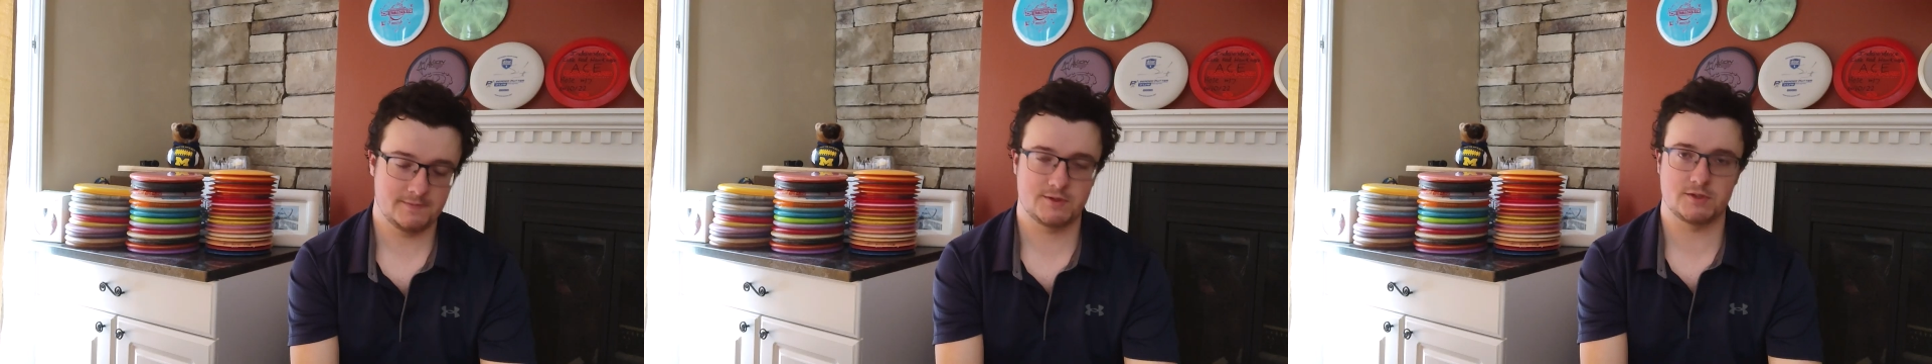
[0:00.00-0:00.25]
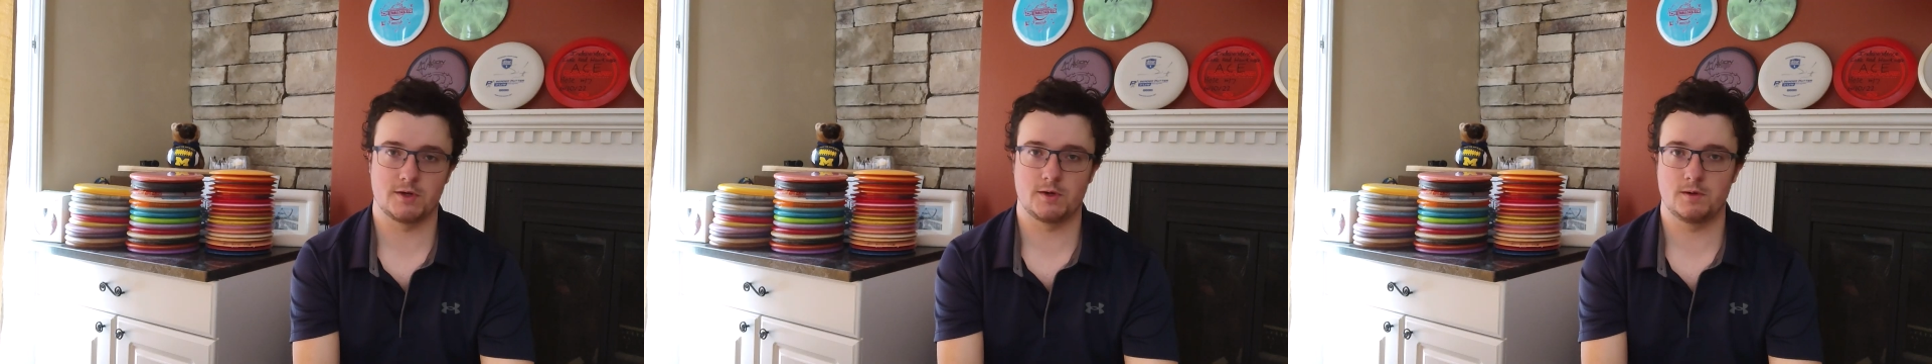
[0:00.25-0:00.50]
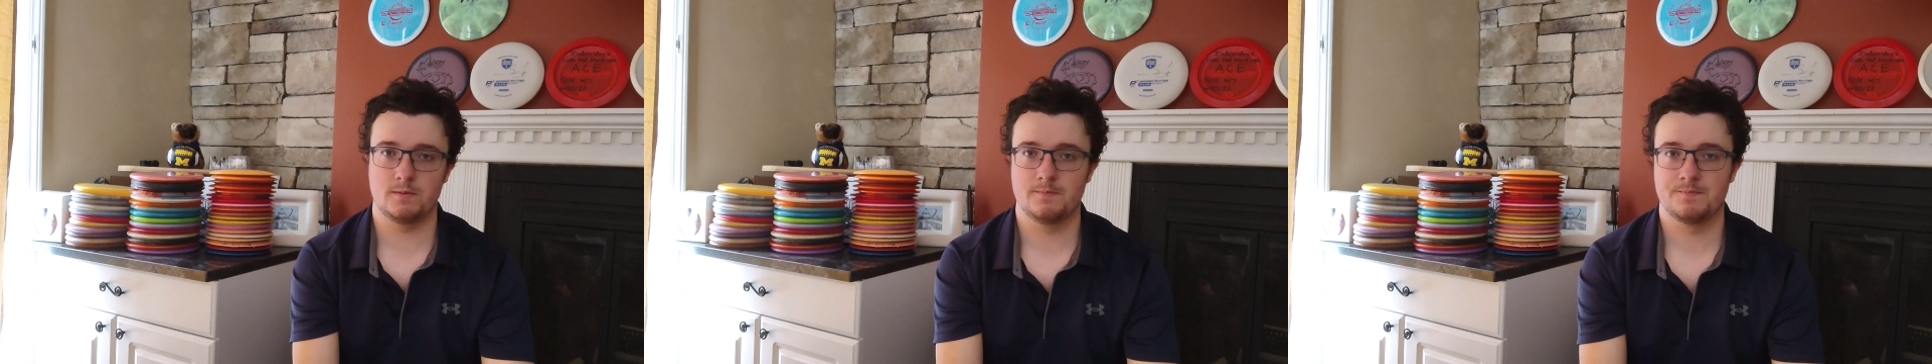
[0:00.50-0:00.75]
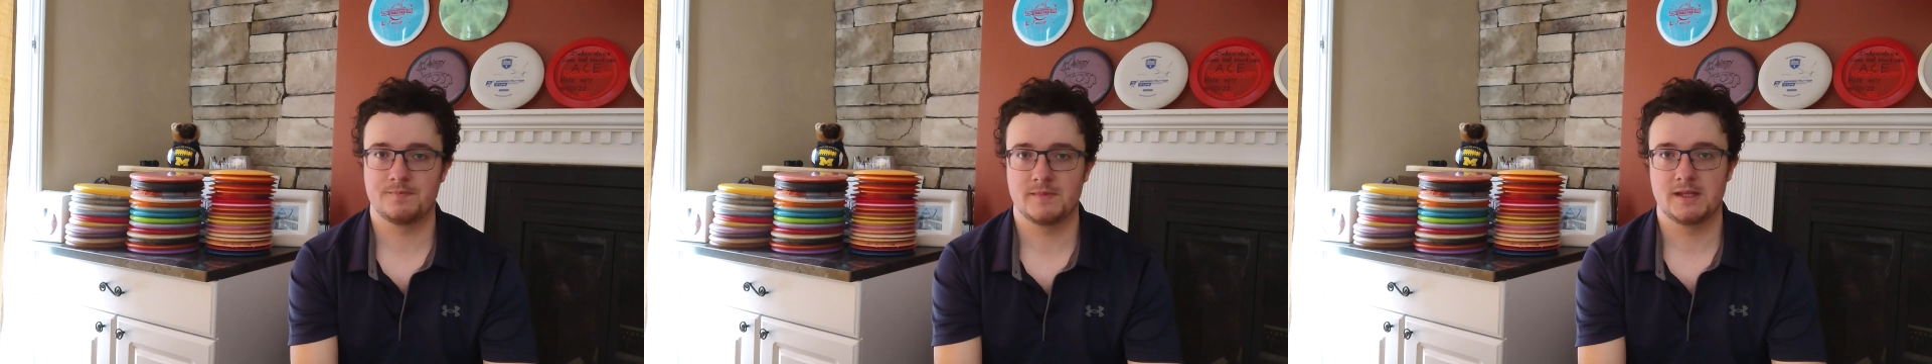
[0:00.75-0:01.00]
So,
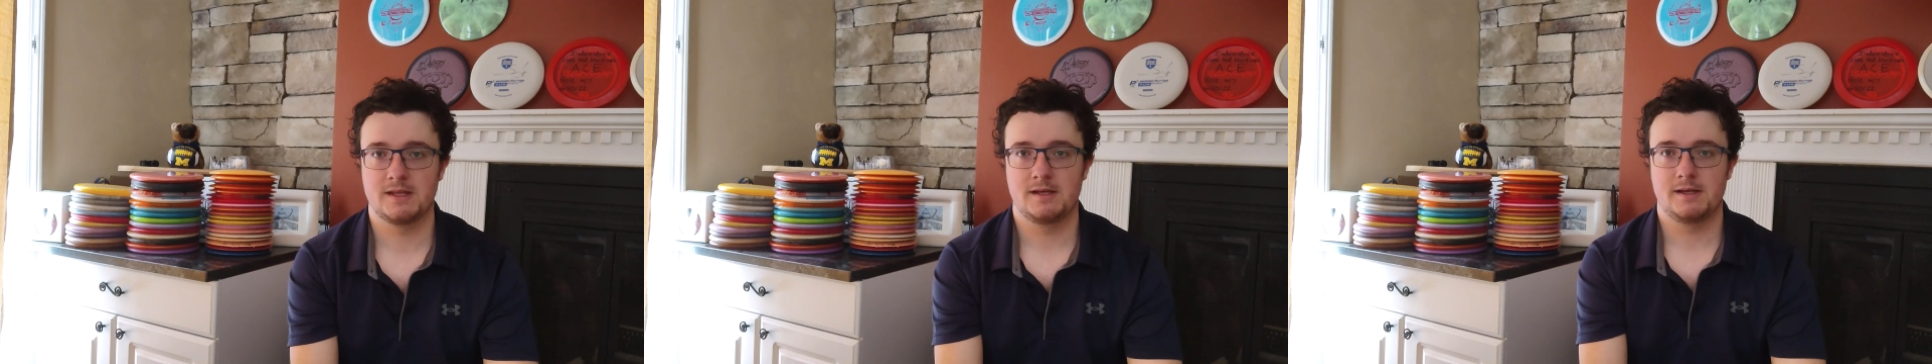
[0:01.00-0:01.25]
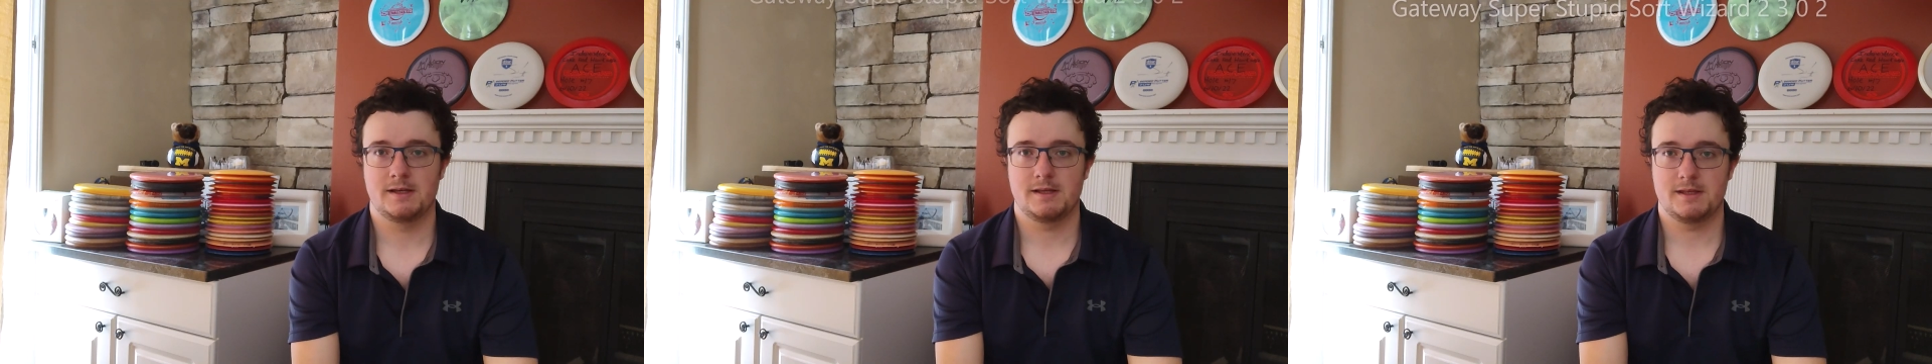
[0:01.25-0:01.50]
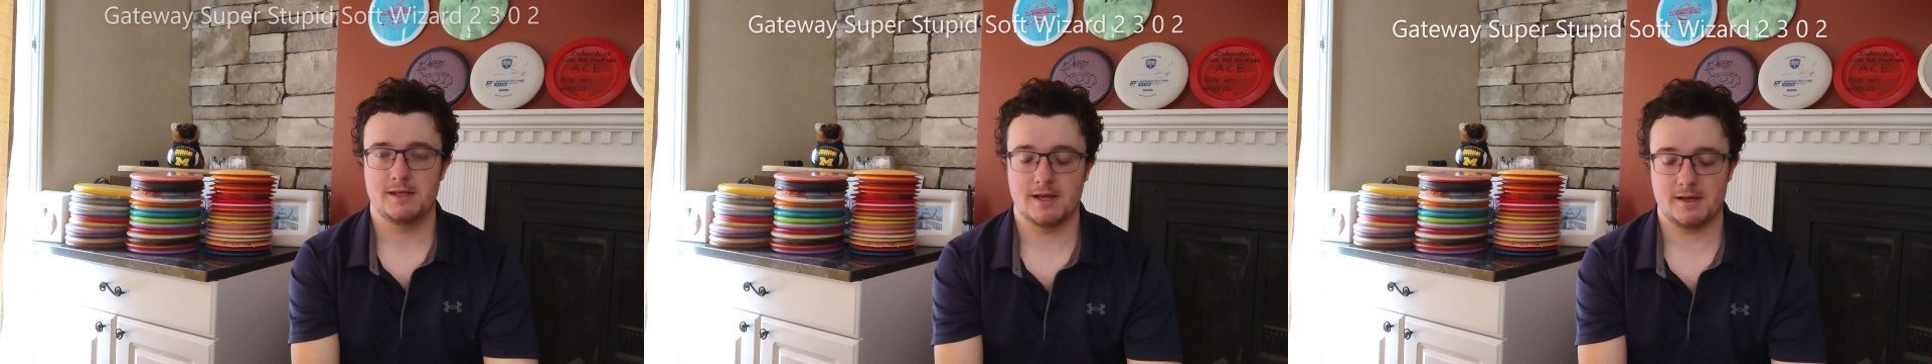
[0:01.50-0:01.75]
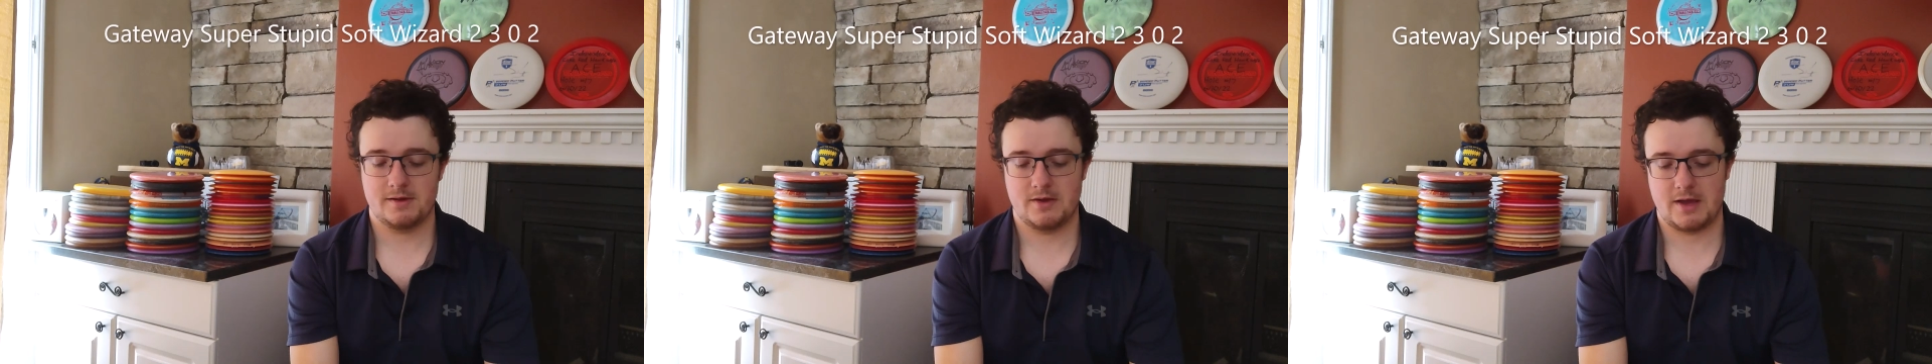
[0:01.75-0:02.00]

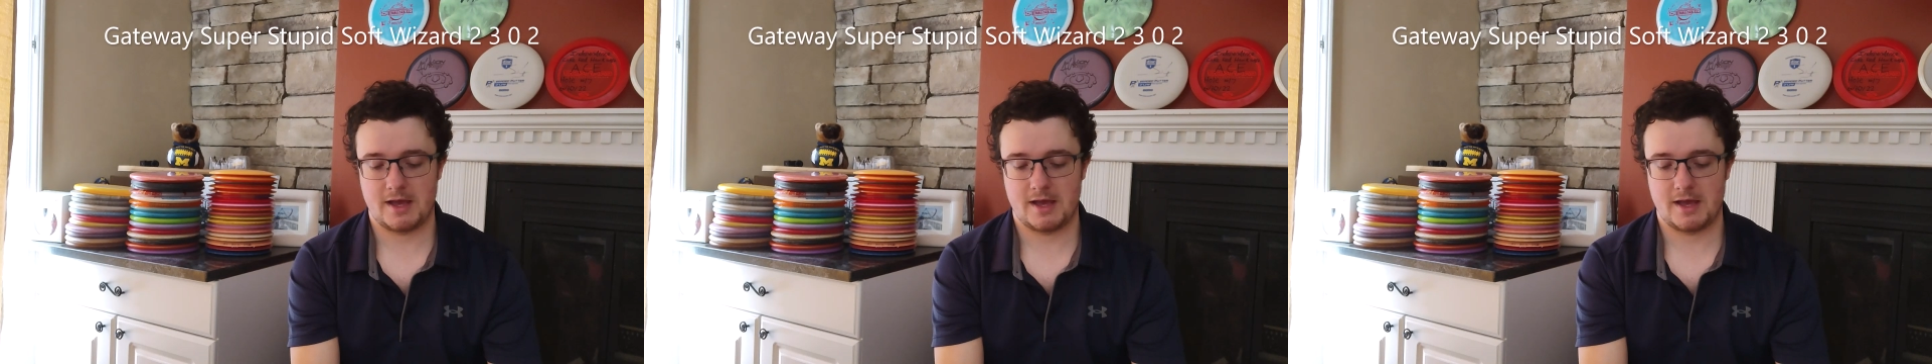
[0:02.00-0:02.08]
yeah,